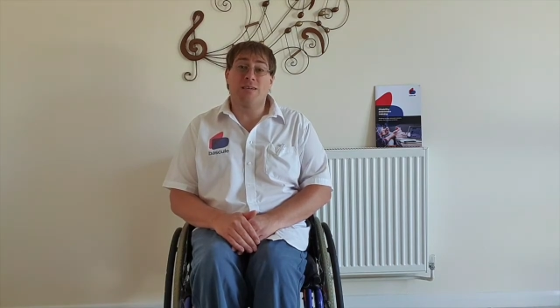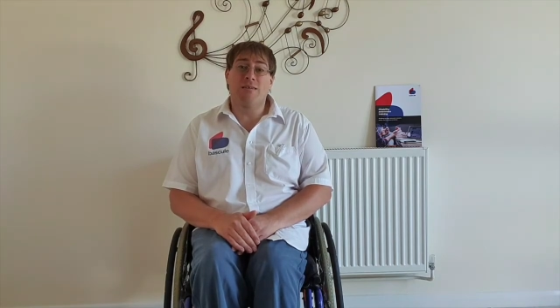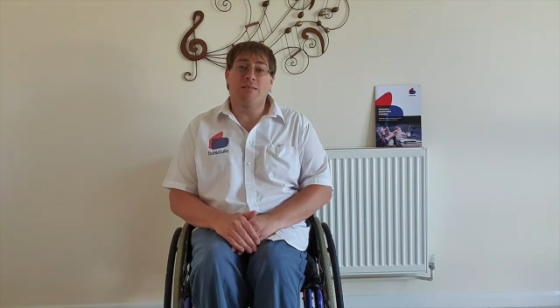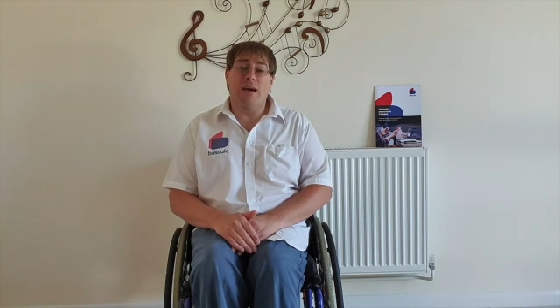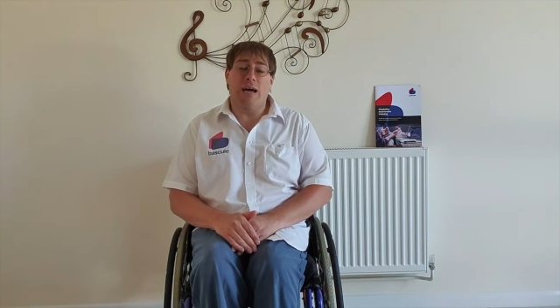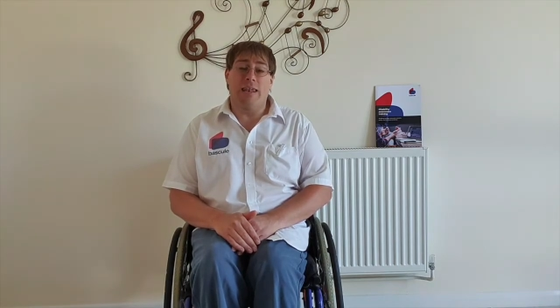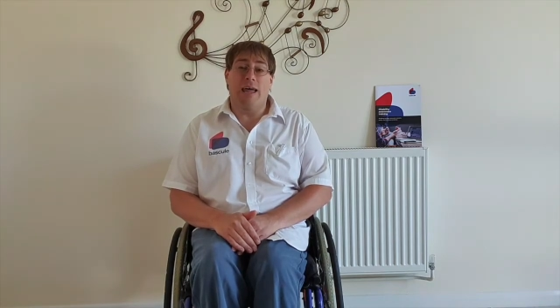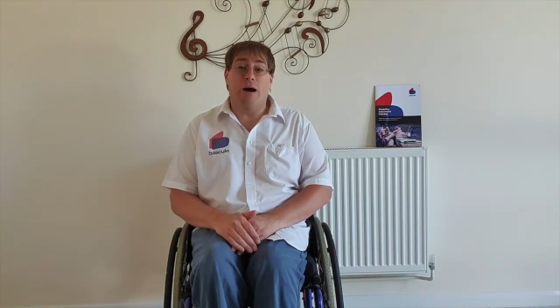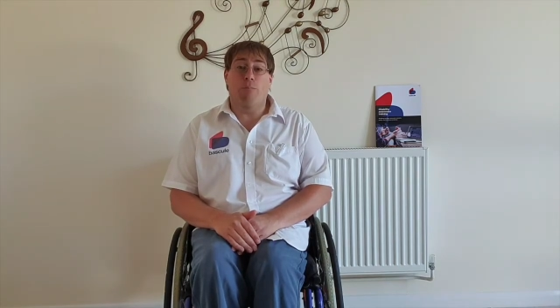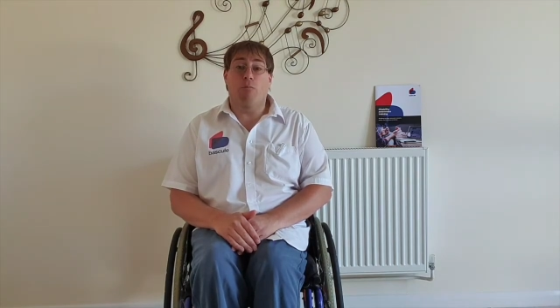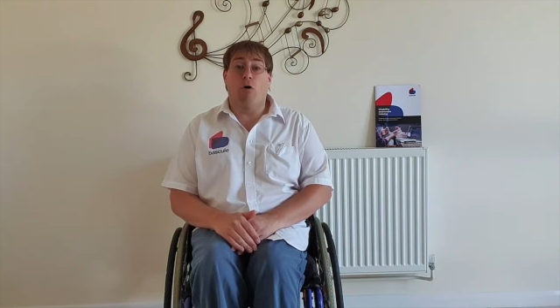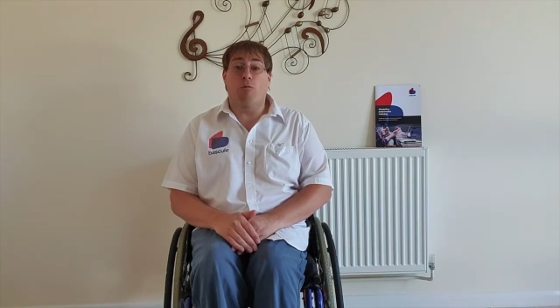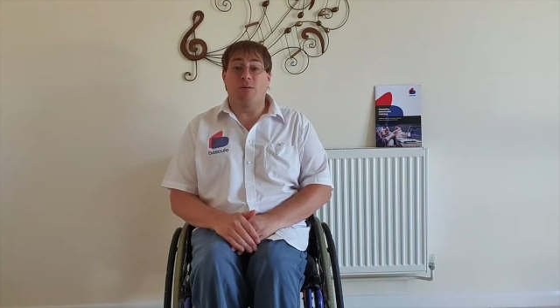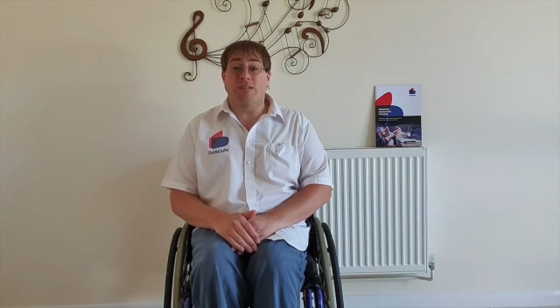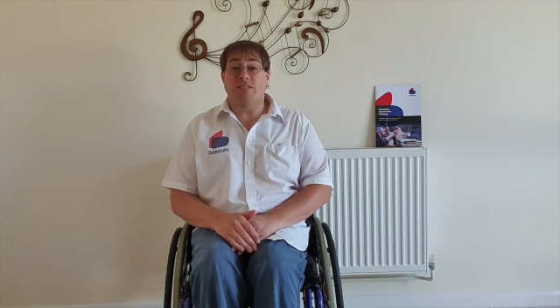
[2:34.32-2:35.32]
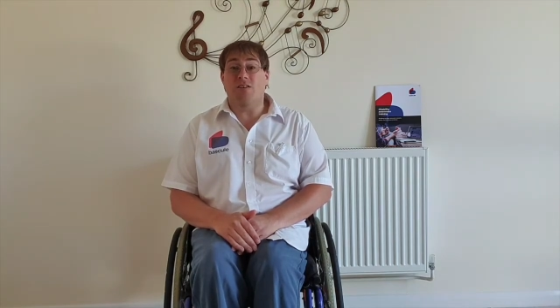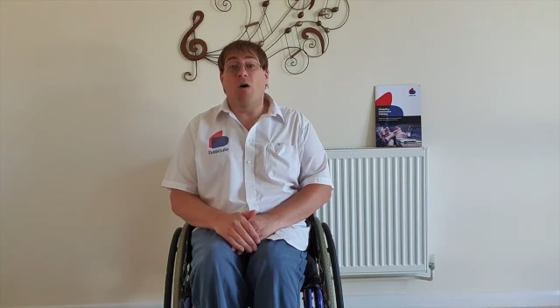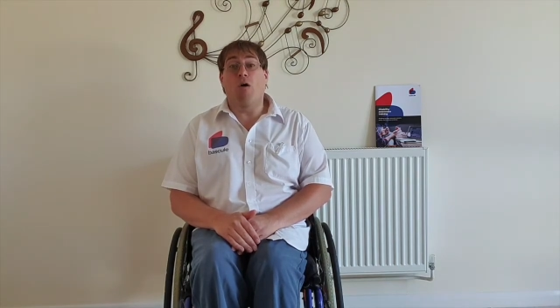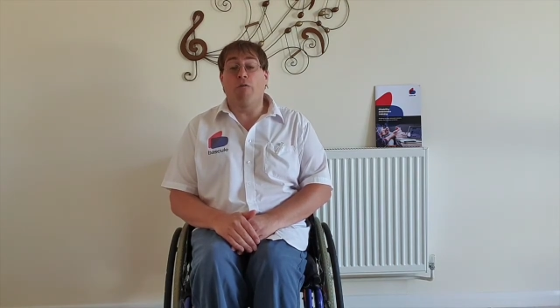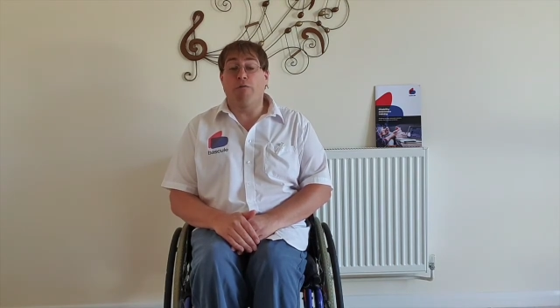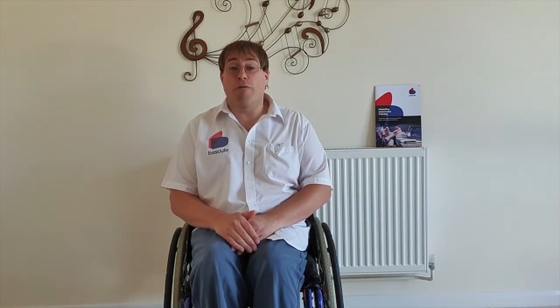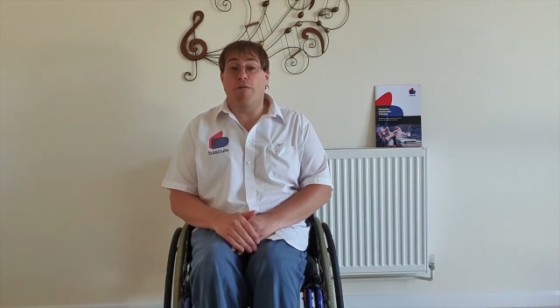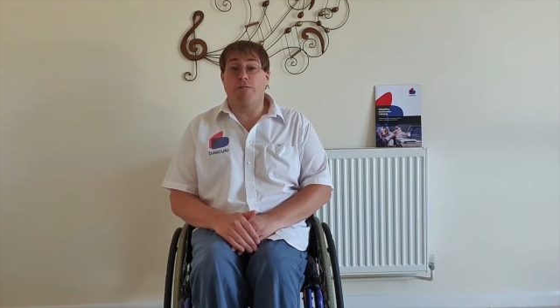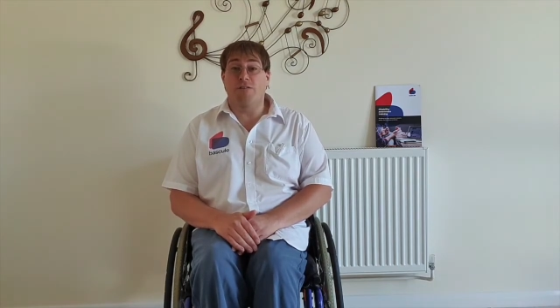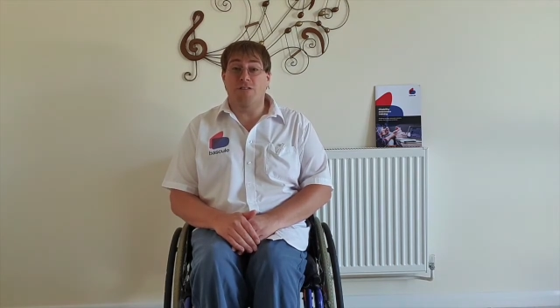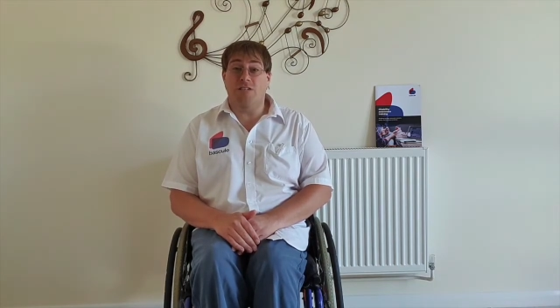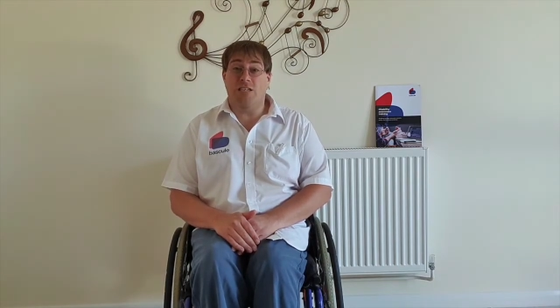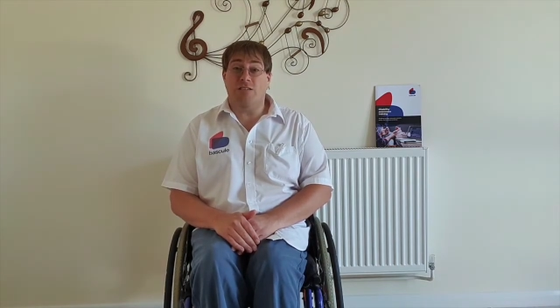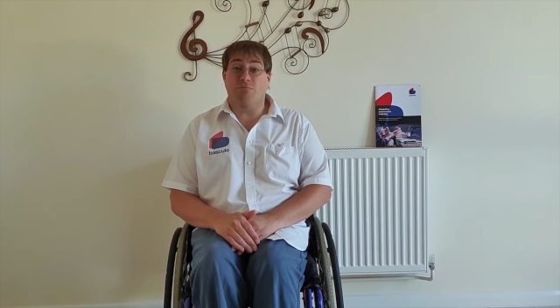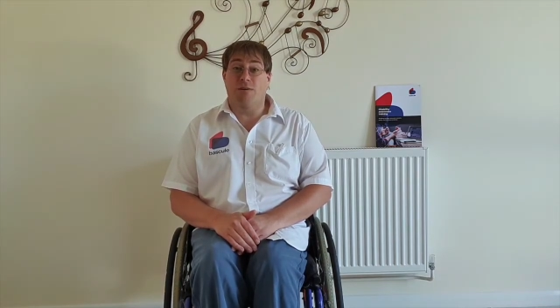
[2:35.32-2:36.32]
and now Bob is off for
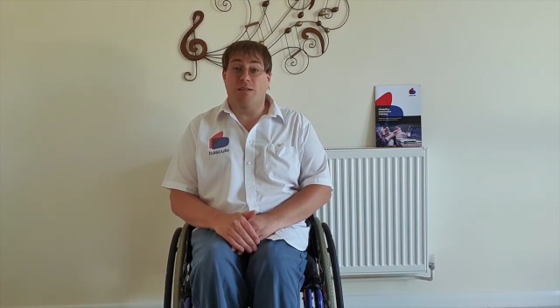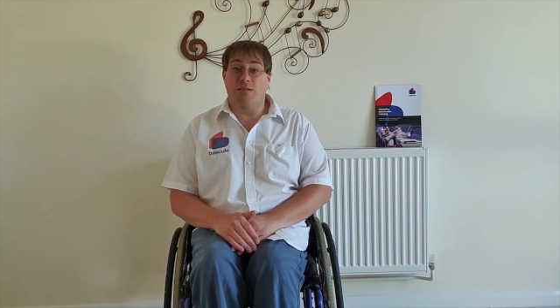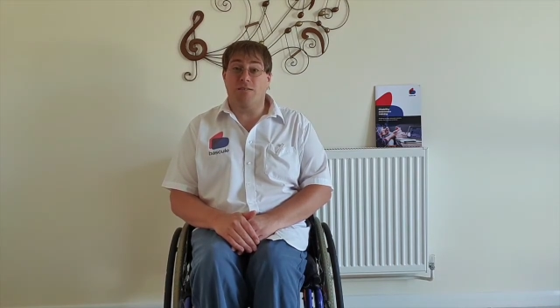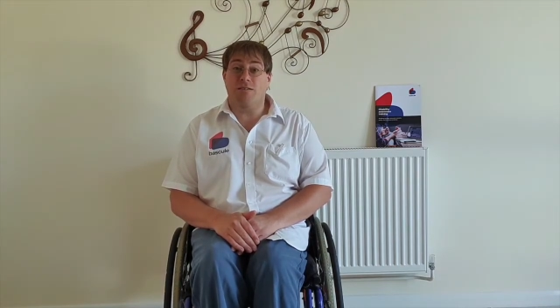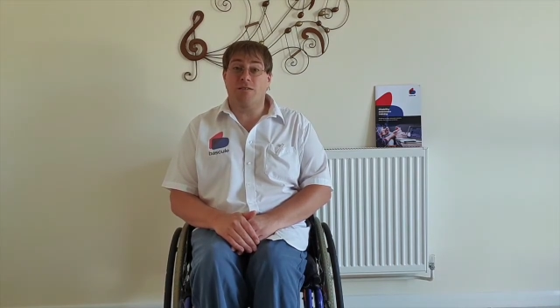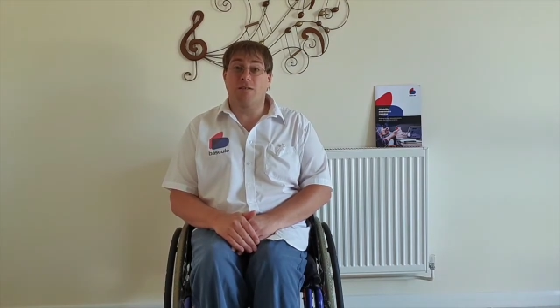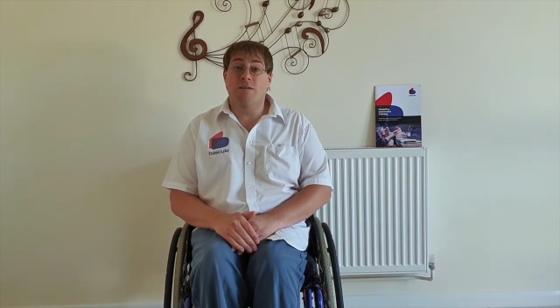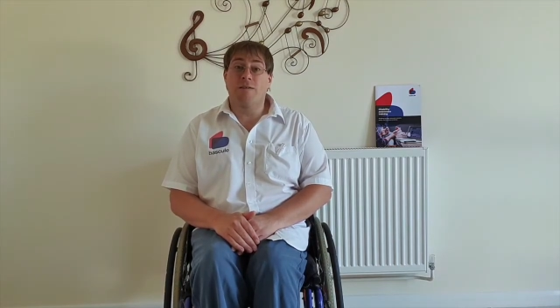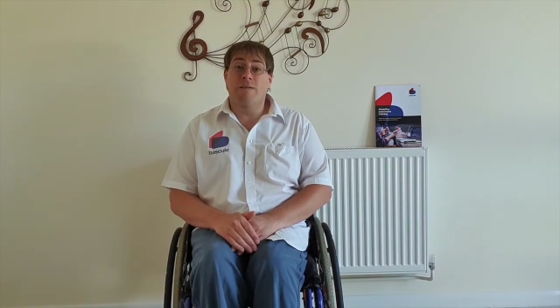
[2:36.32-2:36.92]
6 months.